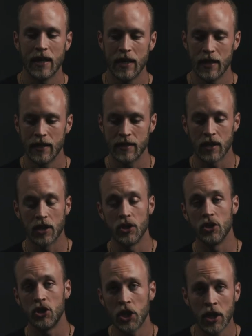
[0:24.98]
is
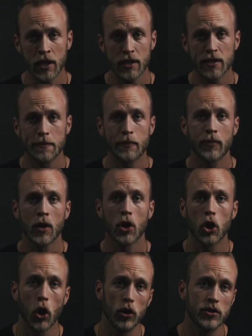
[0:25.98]
jeans,
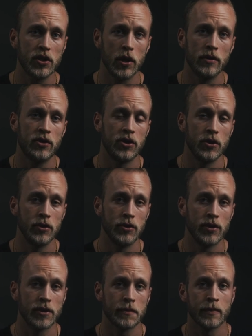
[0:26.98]
closed-toed
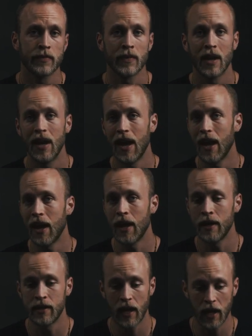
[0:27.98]
shoes,
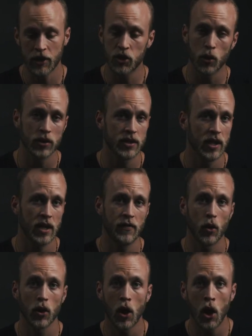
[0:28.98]
and a short sleeve
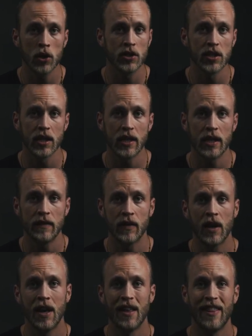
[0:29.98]
or long
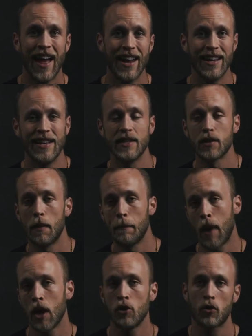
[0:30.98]
sleeve that is
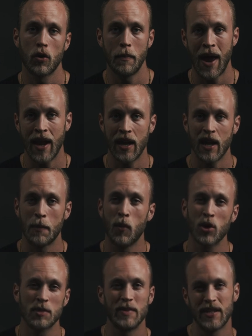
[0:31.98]
monochromatic,
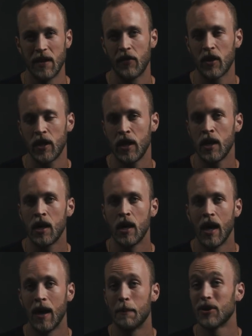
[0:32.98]
more specifically
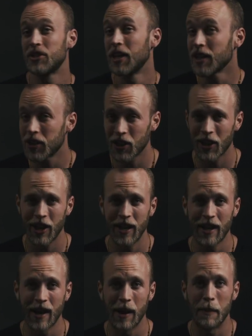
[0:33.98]
and
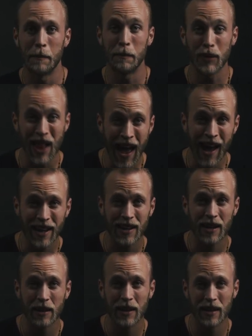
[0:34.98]
particularly
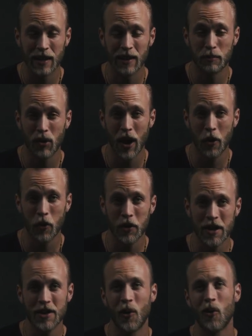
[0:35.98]
black in the
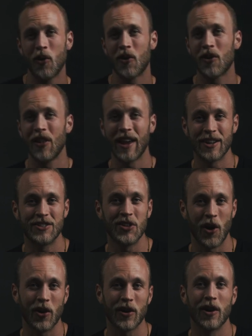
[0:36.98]
priority or like a
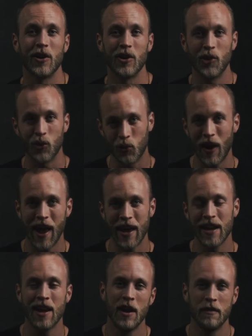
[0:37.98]
dark
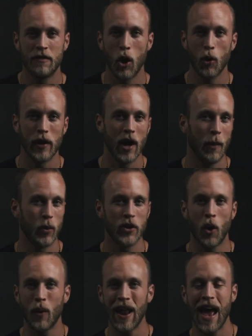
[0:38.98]
gray following up. We
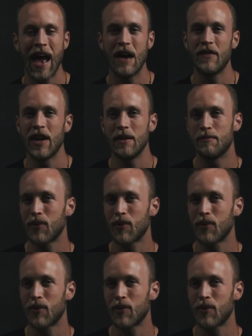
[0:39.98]
don't want to have any